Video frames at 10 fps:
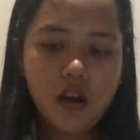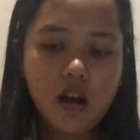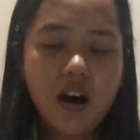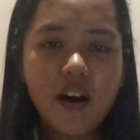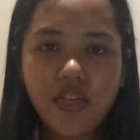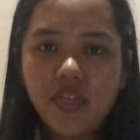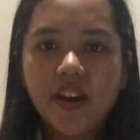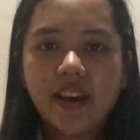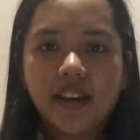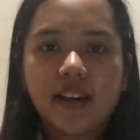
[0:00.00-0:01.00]
I
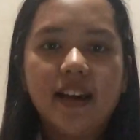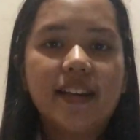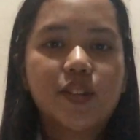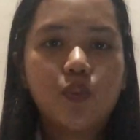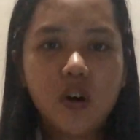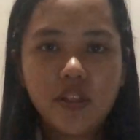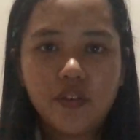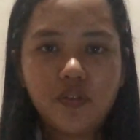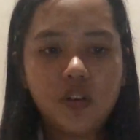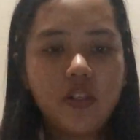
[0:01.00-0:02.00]
think it's
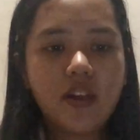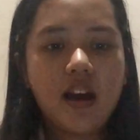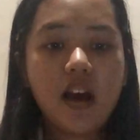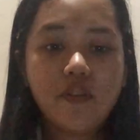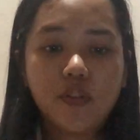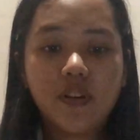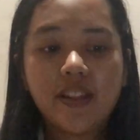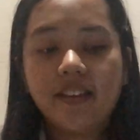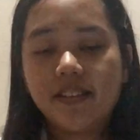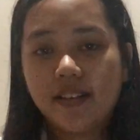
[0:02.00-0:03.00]
wonderful that everyone
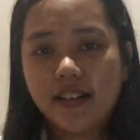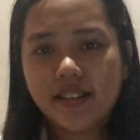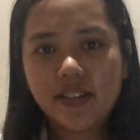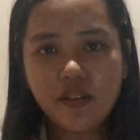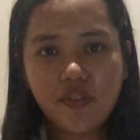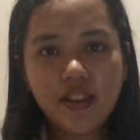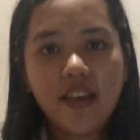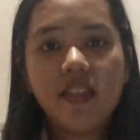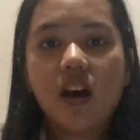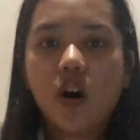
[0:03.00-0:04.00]
is different in
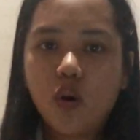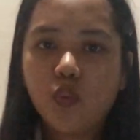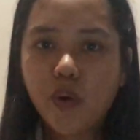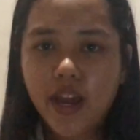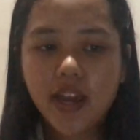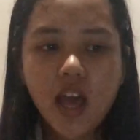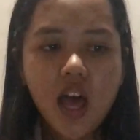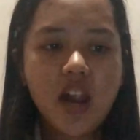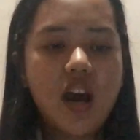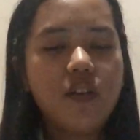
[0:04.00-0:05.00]
their own way
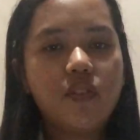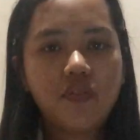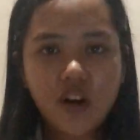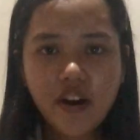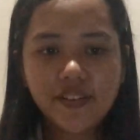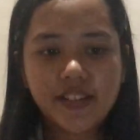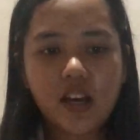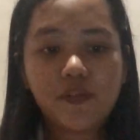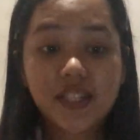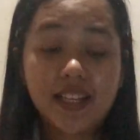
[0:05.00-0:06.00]
and have a variety of
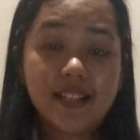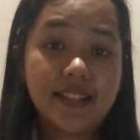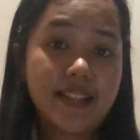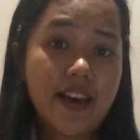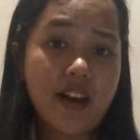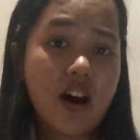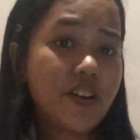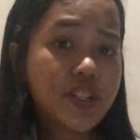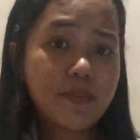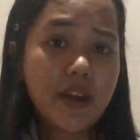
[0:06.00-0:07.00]
skills that
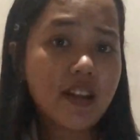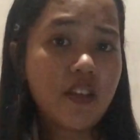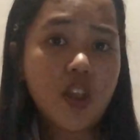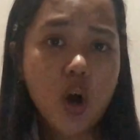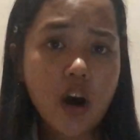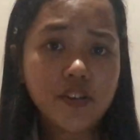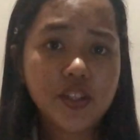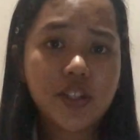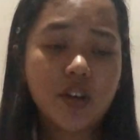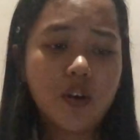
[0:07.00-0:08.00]
others may not know how to
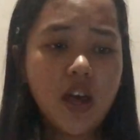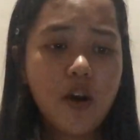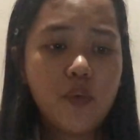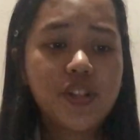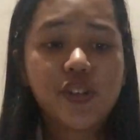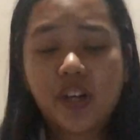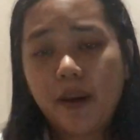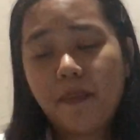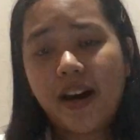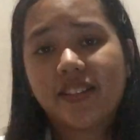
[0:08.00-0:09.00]
do, which you can
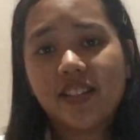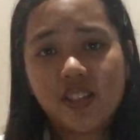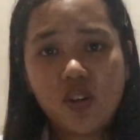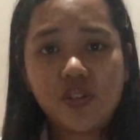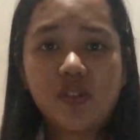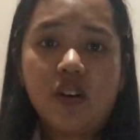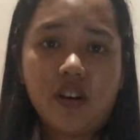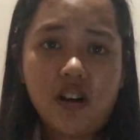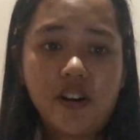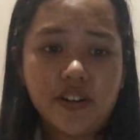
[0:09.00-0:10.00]
pass it on to
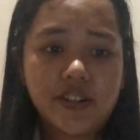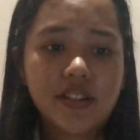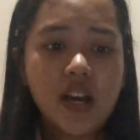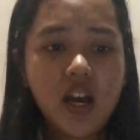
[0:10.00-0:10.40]
others.